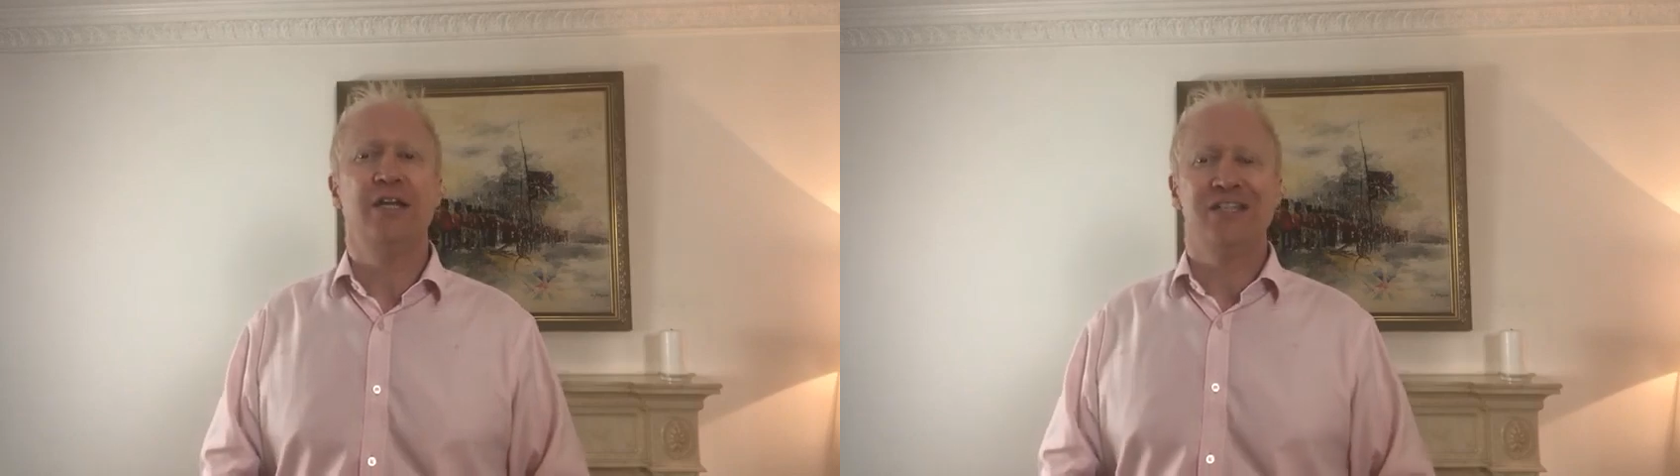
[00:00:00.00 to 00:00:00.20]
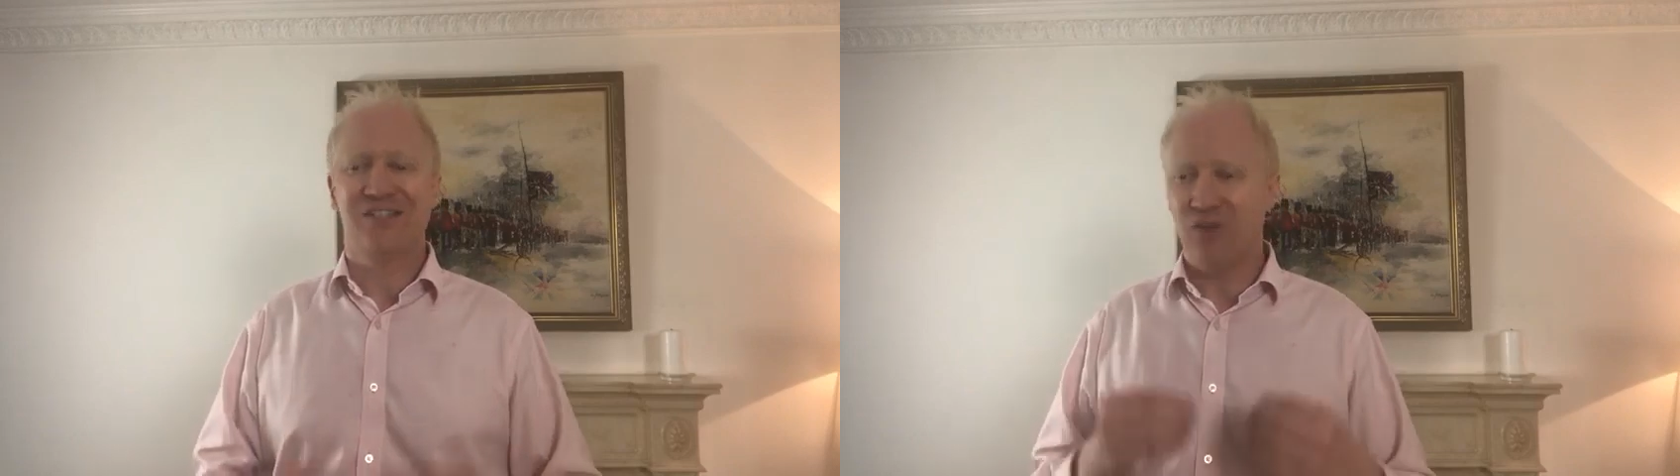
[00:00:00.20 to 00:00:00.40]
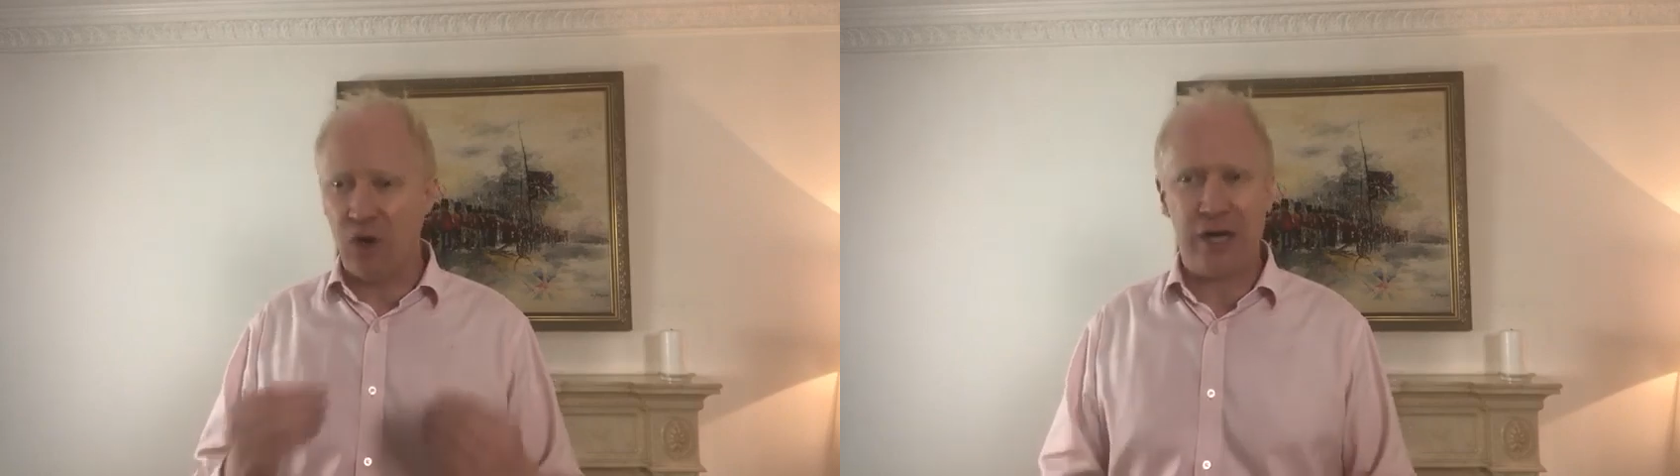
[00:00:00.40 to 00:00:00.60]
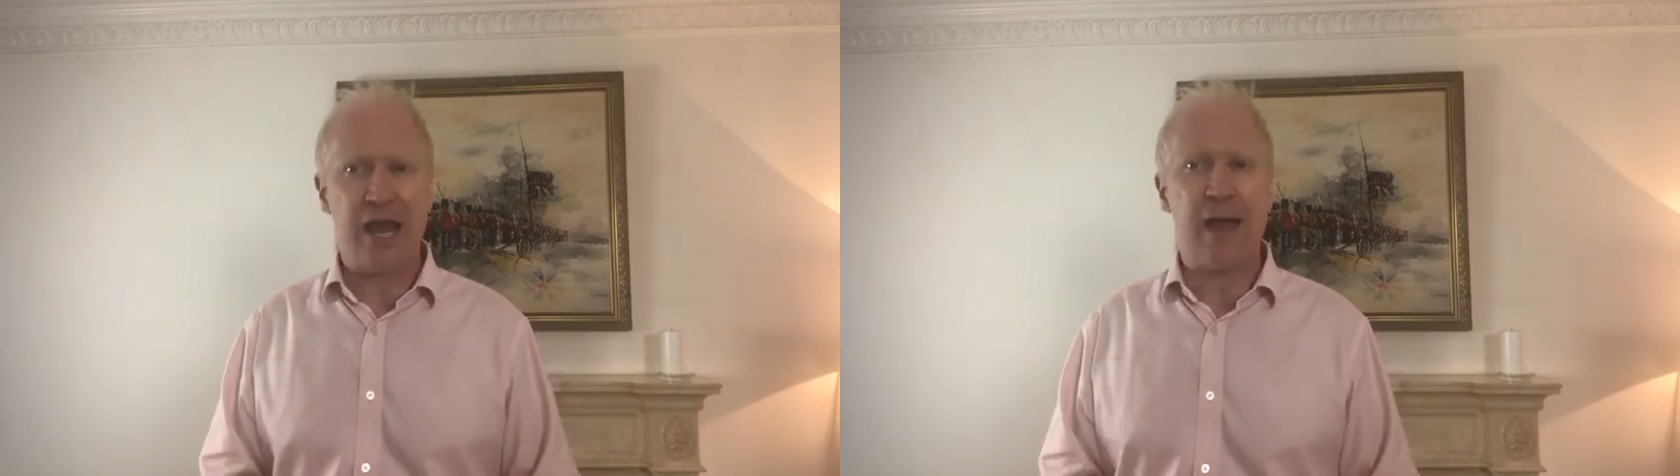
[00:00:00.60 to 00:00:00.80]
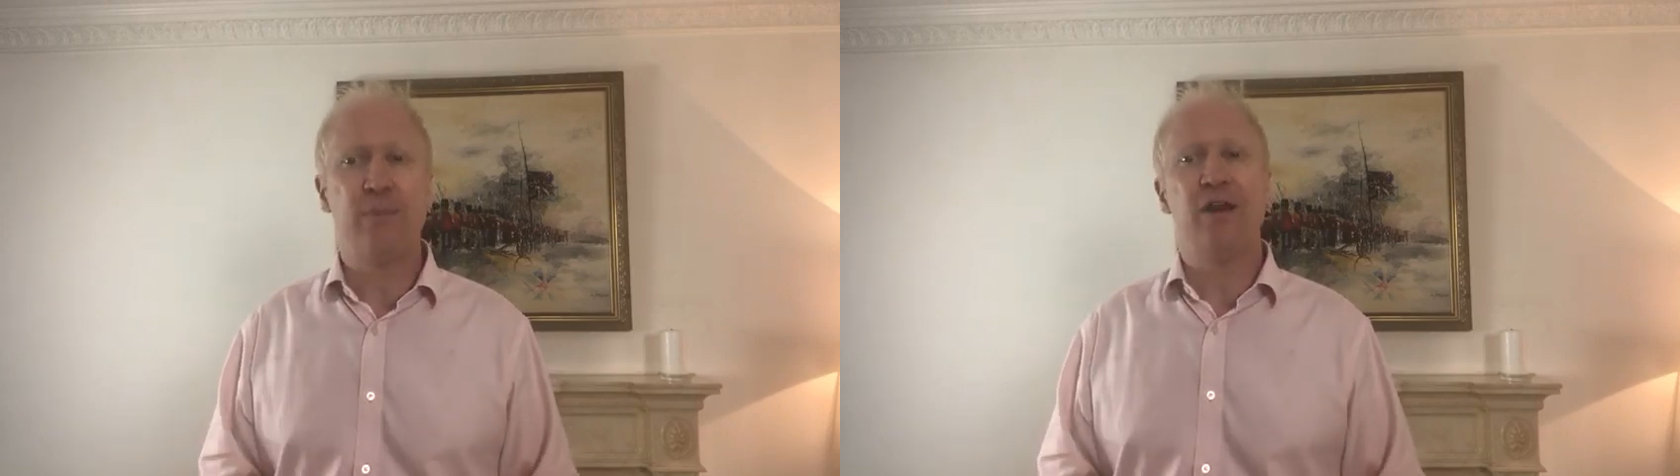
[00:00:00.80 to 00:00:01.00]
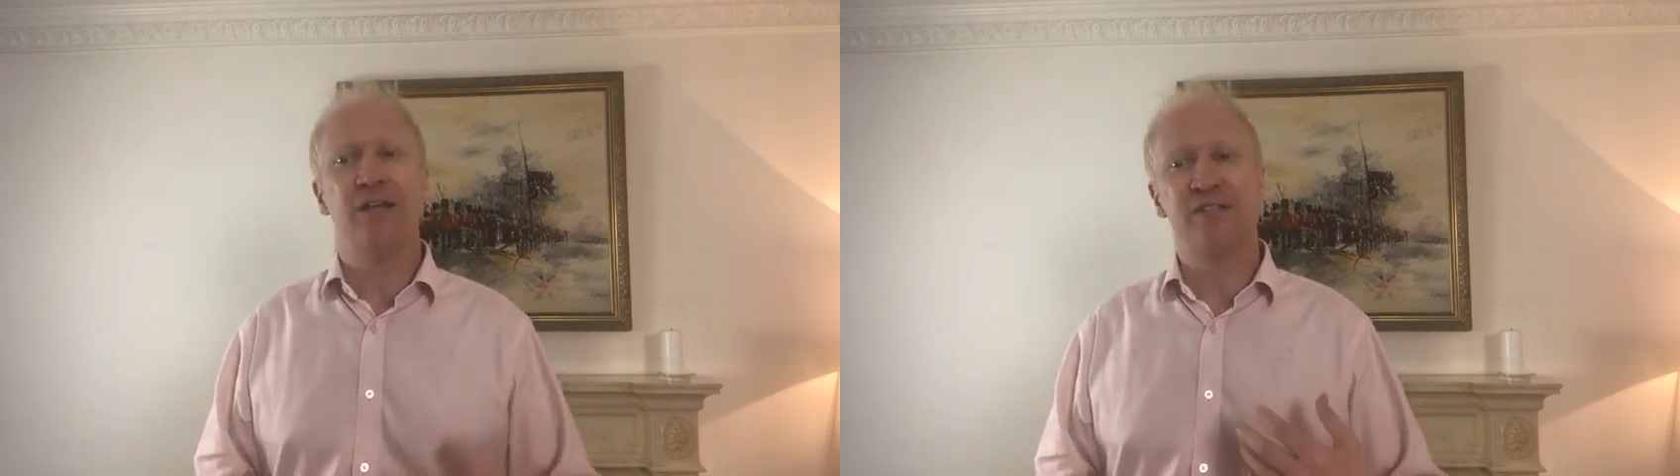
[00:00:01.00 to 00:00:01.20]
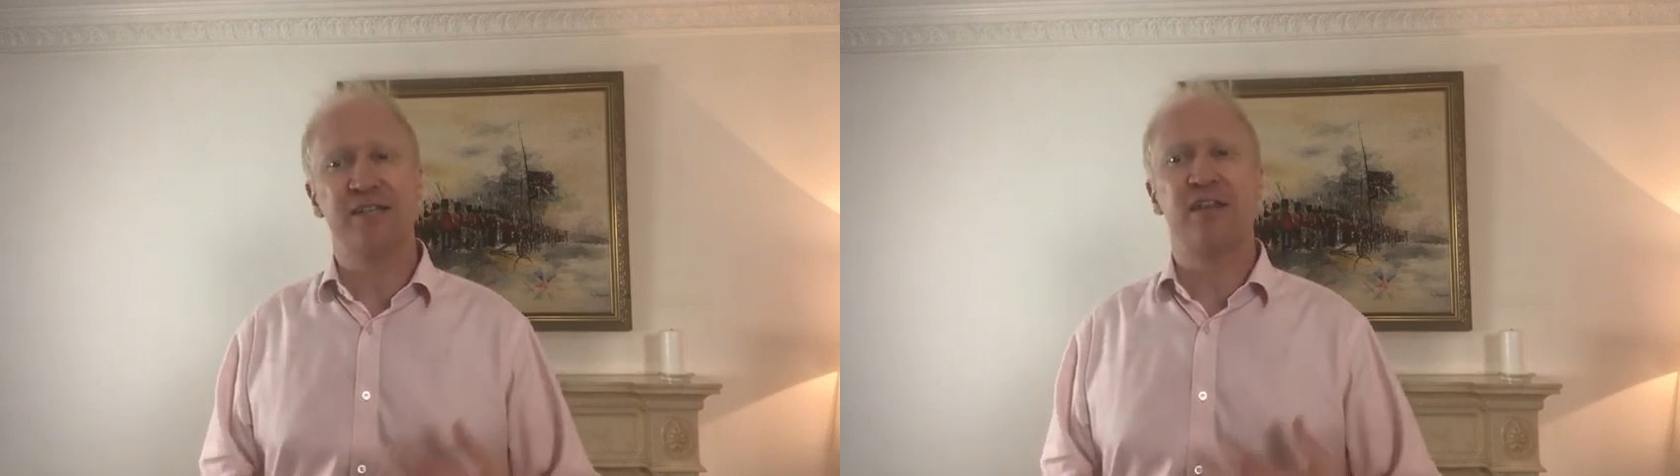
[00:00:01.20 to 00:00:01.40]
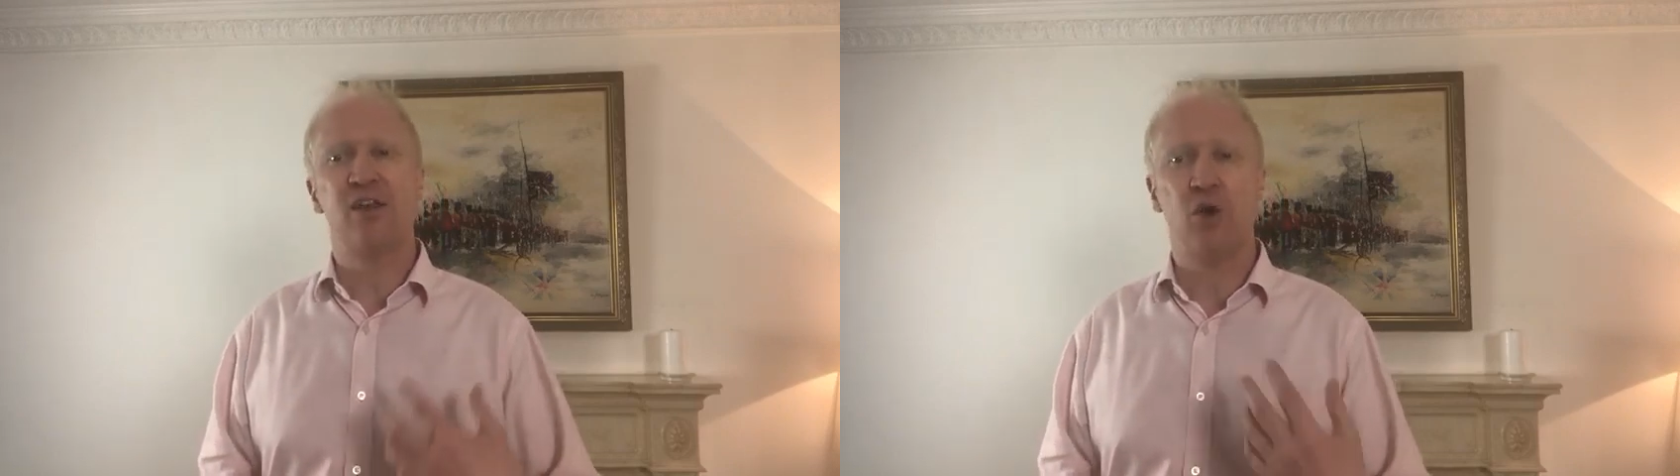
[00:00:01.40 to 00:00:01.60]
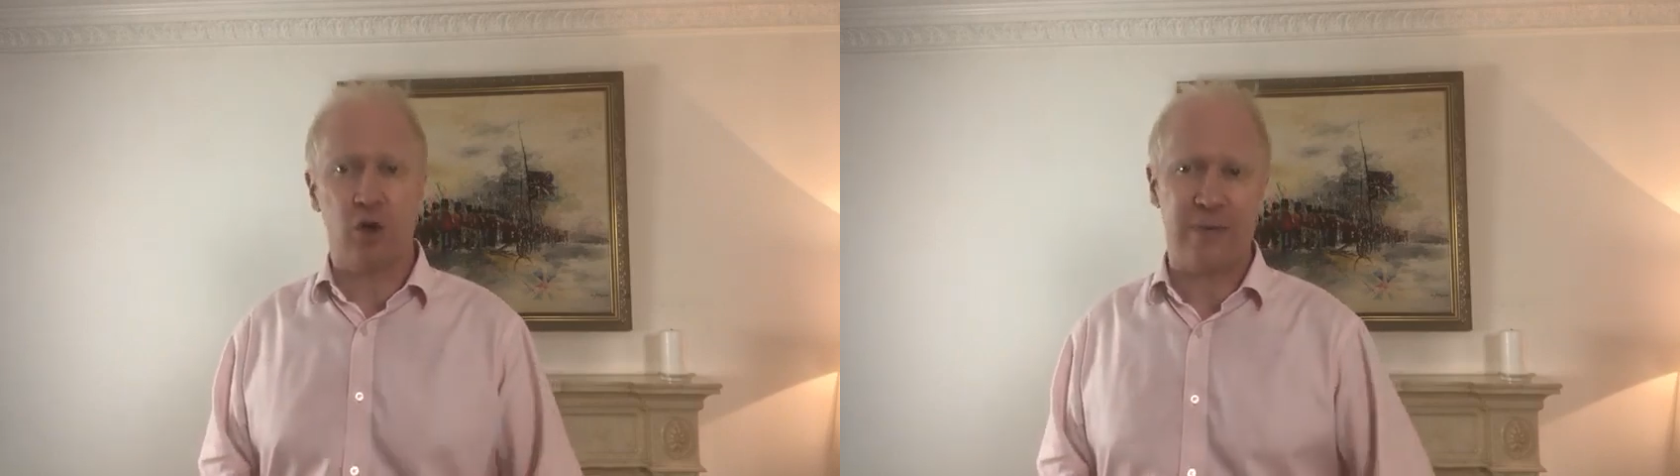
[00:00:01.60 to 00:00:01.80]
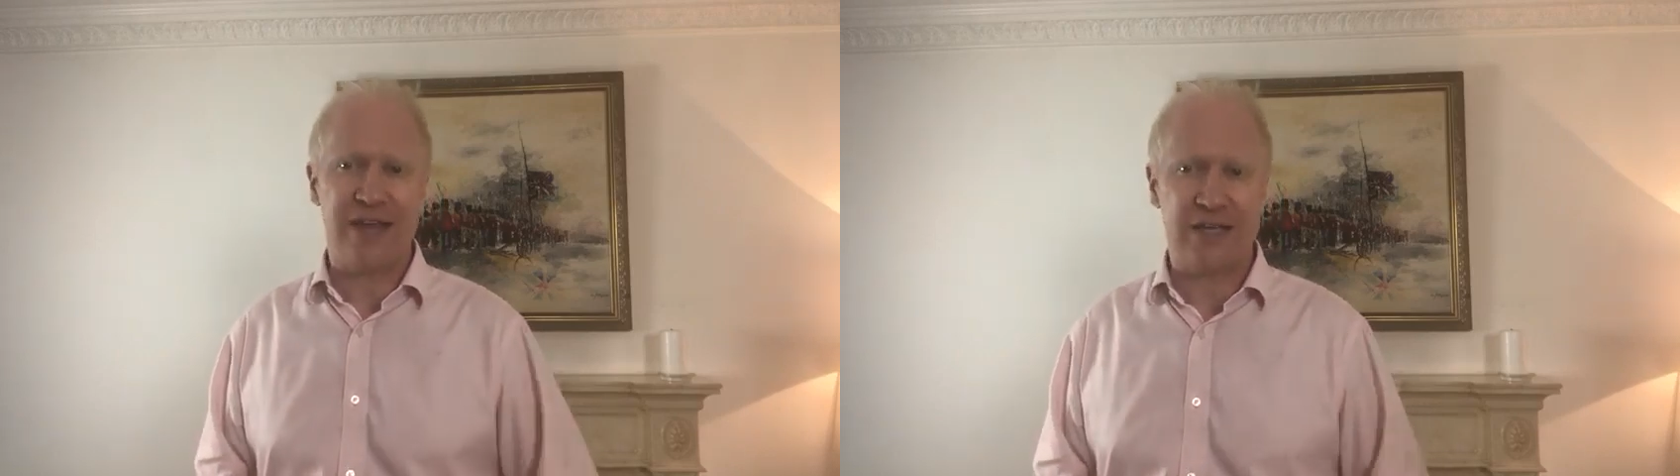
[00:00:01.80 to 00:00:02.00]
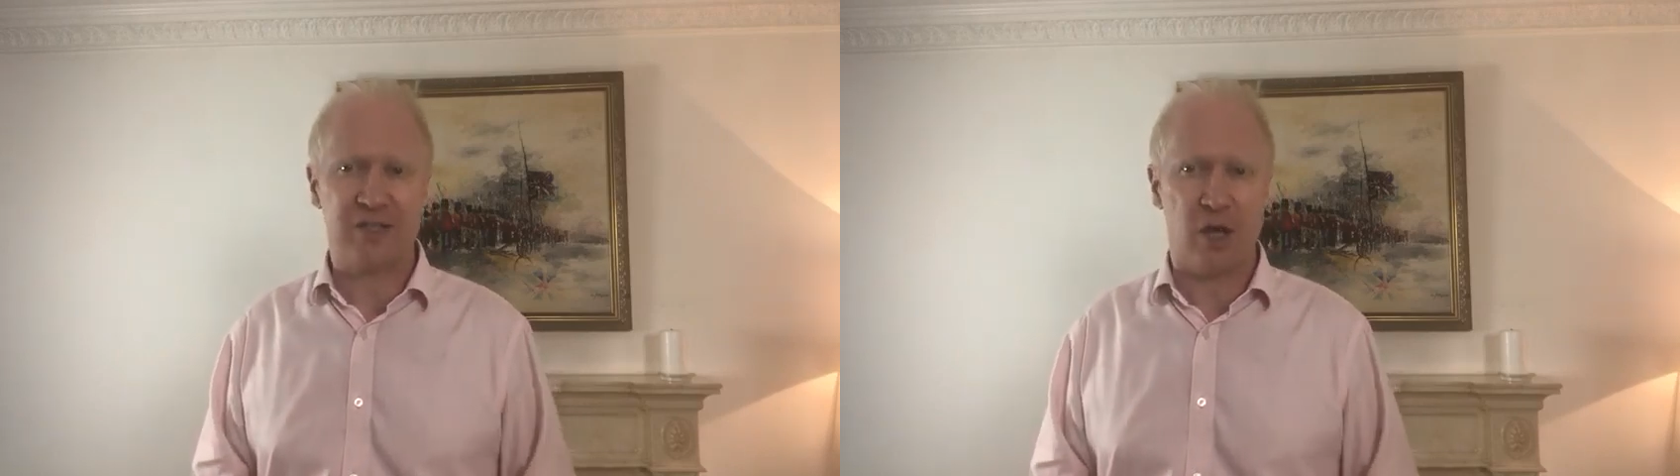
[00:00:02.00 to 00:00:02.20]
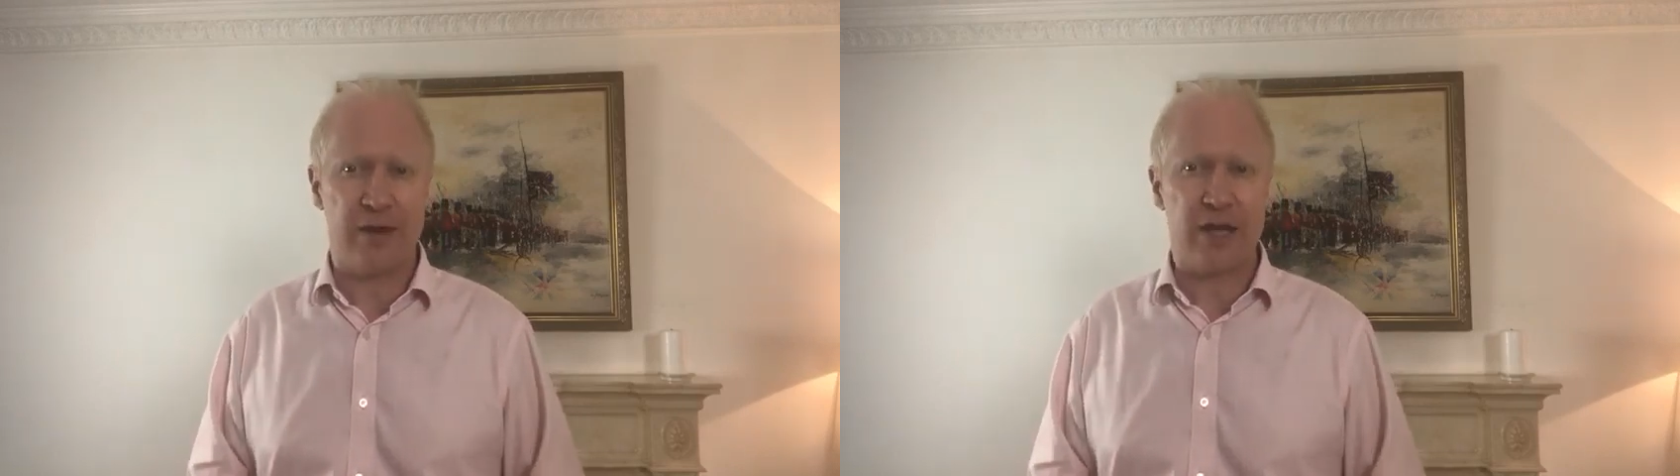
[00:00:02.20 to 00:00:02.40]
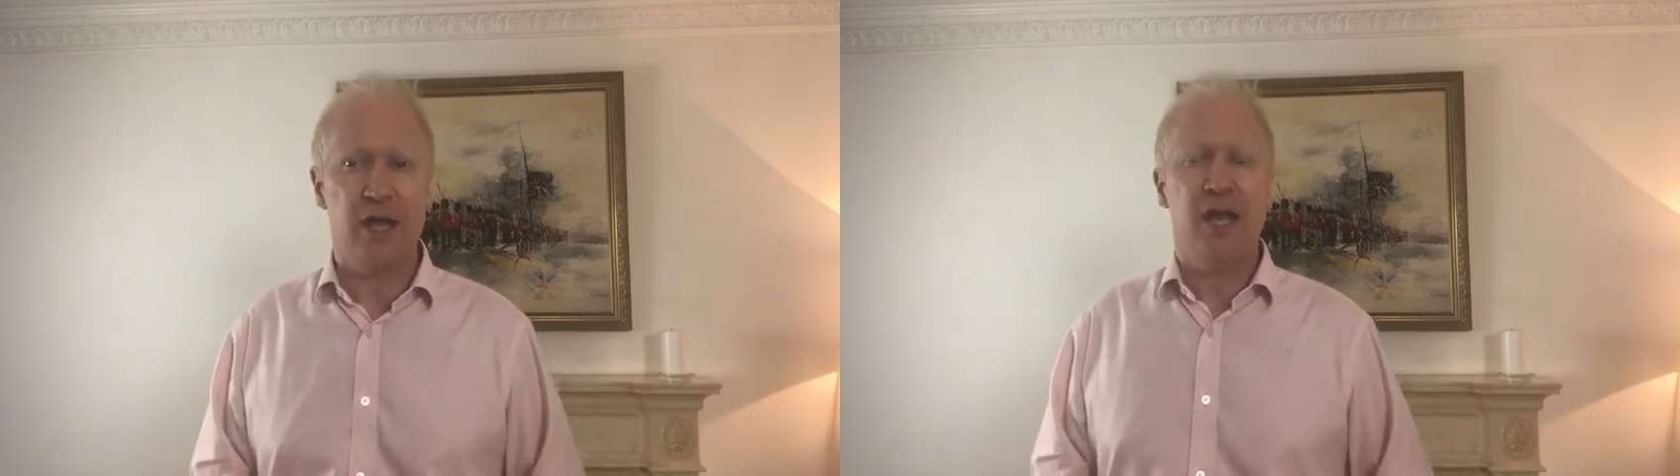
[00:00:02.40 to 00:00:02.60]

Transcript: it's not going to happen until the economy gets going.